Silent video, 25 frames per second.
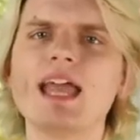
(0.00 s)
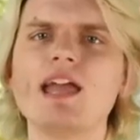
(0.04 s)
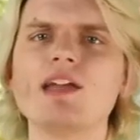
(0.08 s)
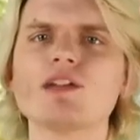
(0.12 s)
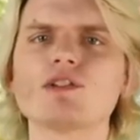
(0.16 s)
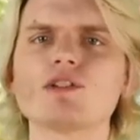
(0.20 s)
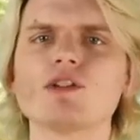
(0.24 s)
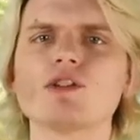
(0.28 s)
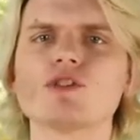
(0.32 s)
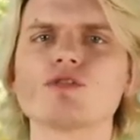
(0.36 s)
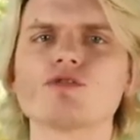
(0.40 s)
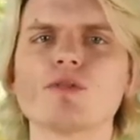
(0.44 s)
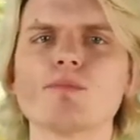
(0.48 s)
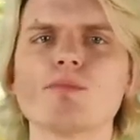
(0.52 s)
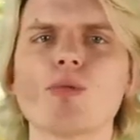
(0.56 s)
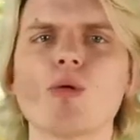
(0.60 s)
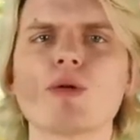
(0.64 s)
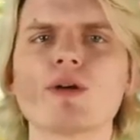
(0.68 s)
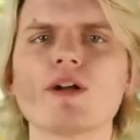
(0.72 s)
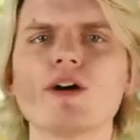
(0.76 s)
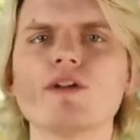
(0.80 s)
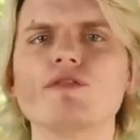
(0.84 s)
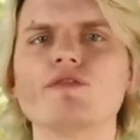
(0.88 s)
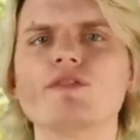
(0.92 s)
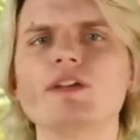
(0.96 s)
cases
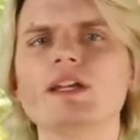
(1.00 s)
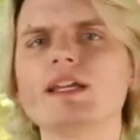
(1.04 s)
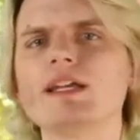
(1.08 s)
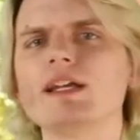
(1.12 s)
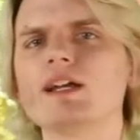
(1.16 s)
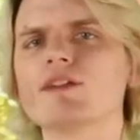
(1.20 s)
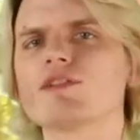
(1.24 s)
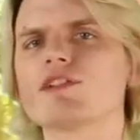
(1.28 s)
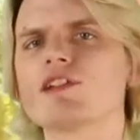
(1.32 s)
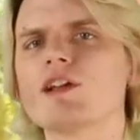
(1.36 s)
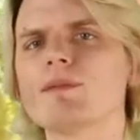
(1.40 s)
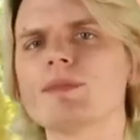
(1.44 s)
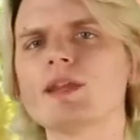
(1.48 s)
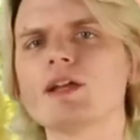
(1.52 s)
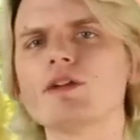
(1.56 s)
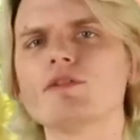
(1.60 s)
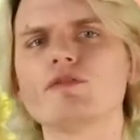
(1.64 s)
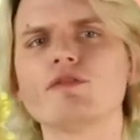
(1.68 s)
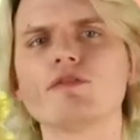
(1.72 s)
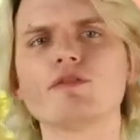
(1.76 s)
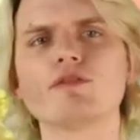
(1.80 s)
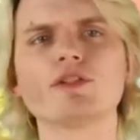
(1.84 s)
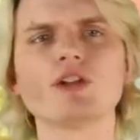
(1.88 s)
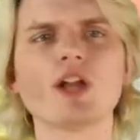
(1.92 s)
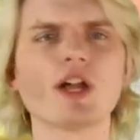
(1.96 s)
report a feeling of something
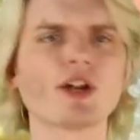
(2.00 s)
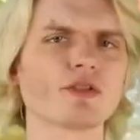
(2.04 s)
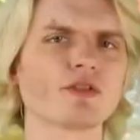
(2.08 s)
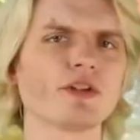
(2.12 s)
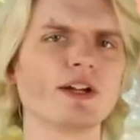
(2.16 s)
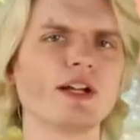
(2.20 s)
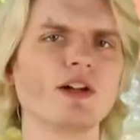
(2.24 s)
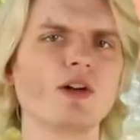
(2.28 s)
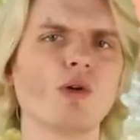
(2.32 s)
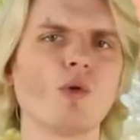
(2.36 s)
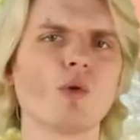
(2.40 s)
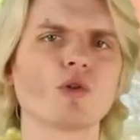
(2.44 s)
fluttering